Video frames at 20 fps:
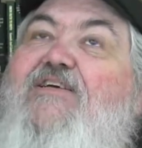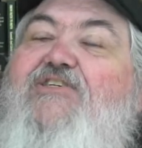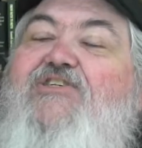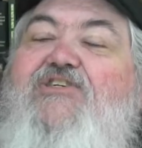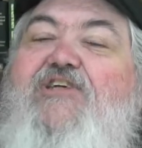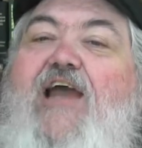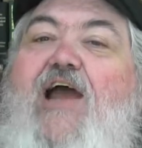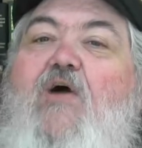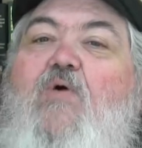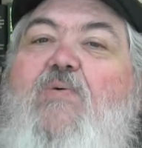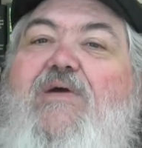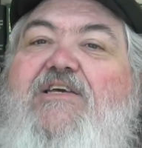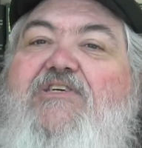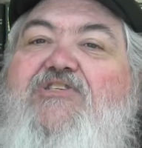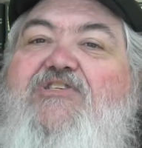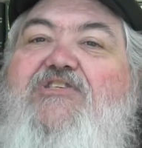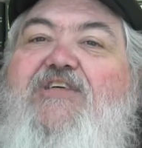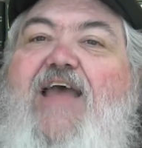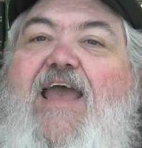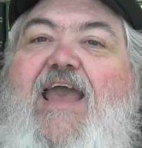shall we
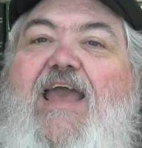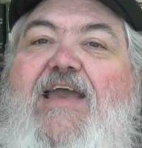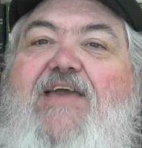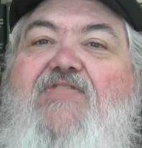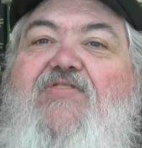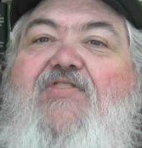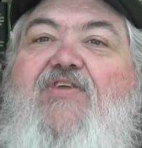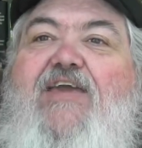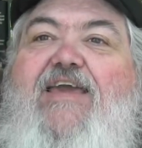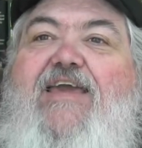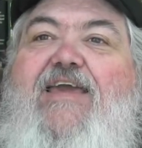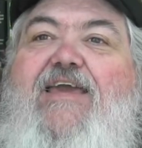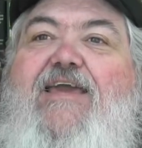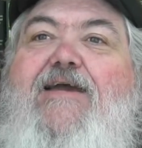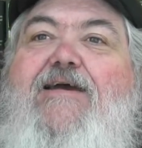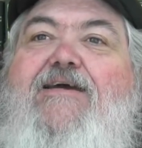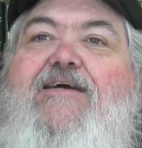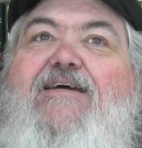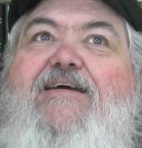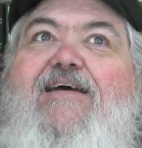say,
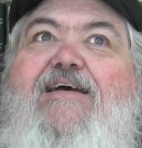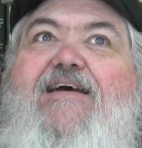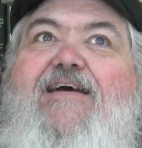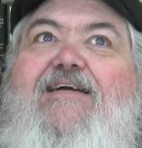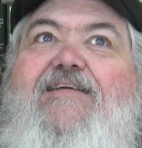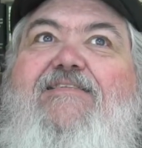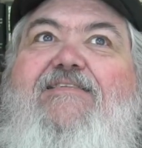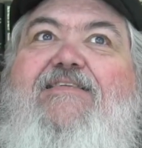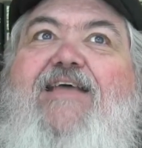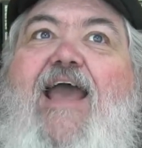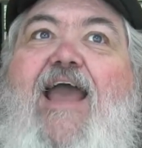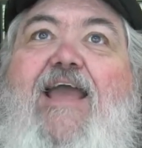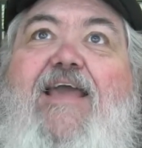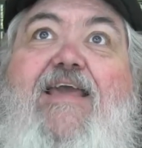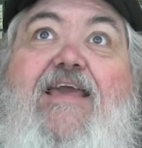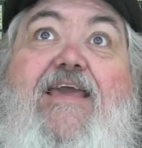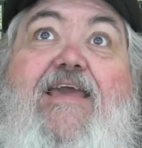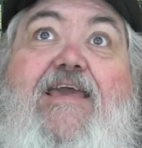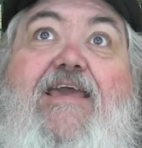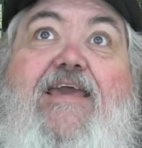the
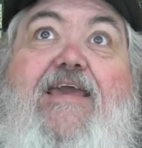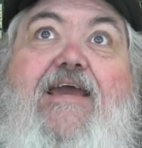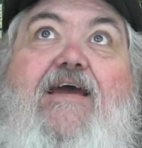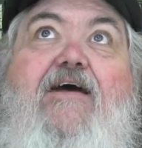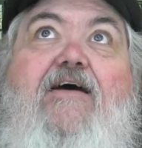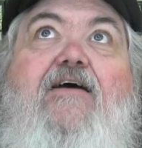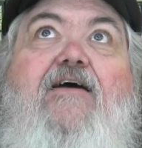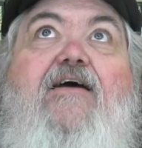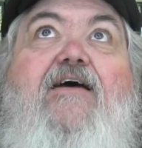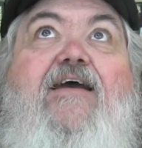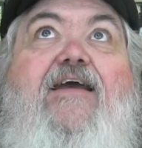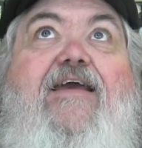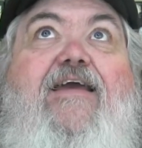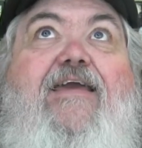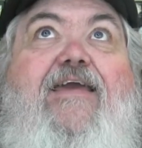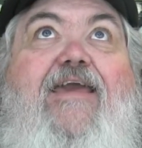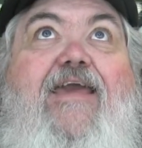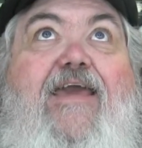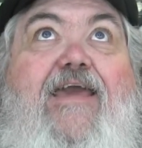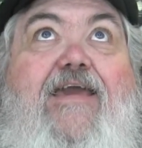techie,
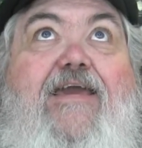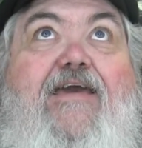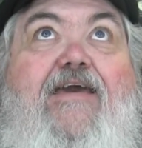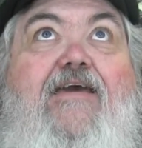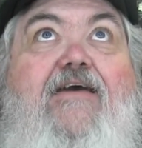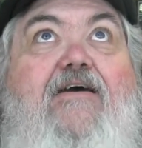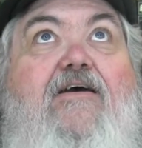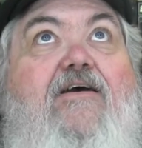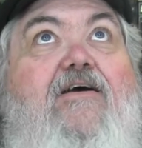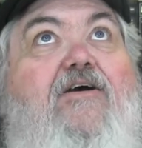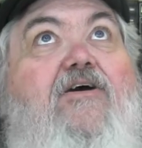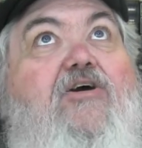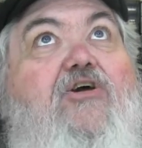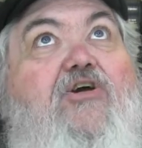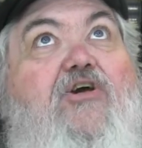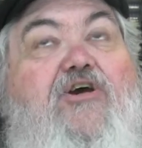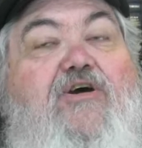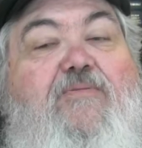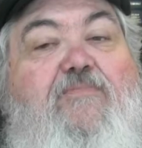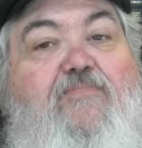geek,
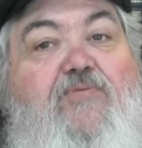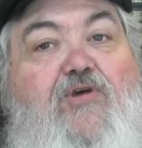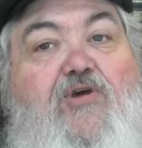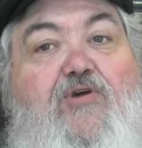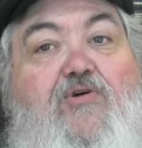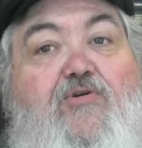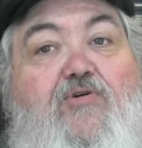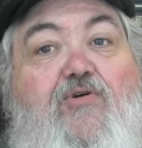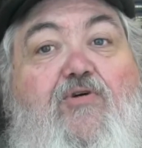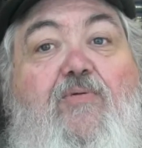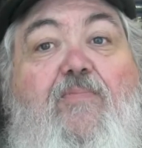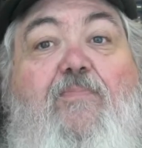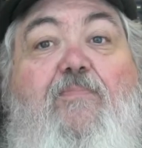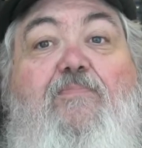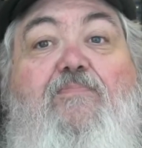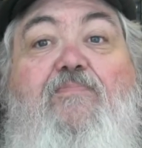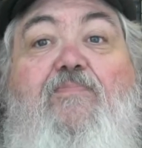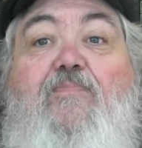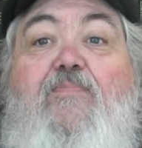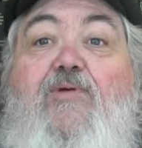computer
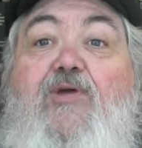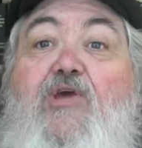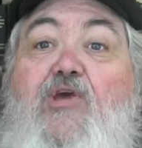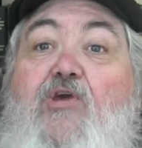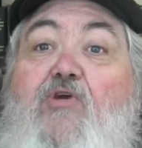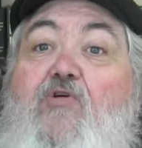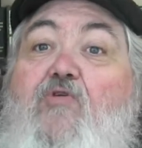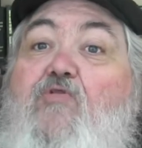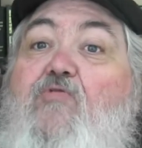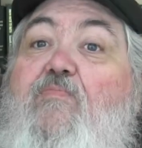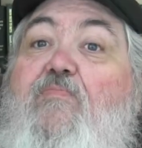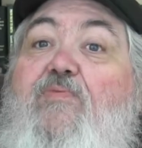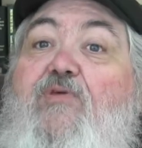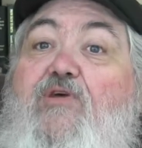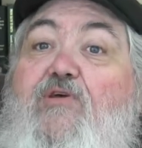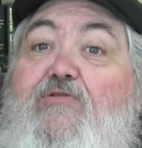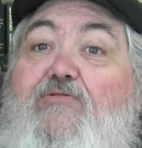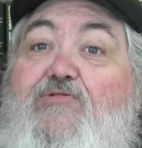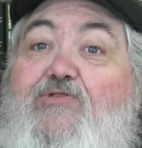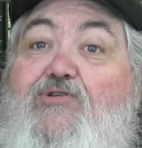cube
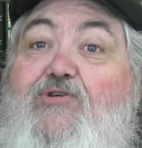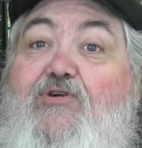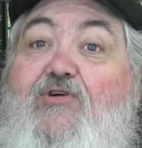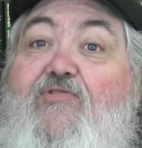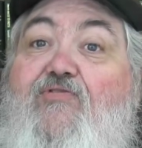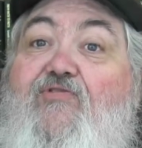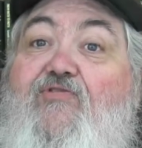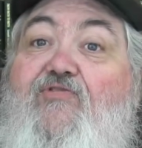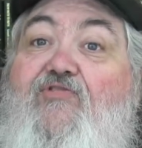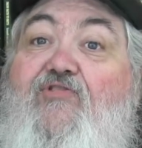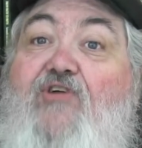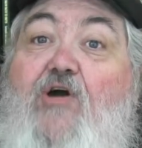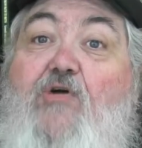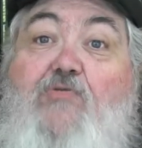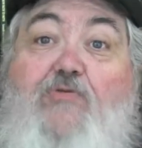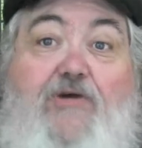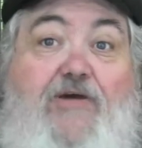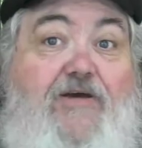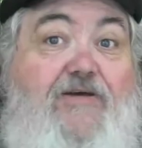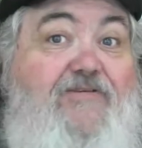user
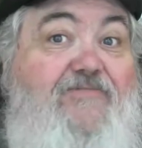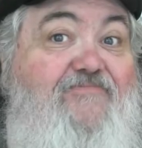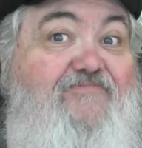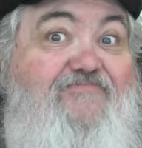folk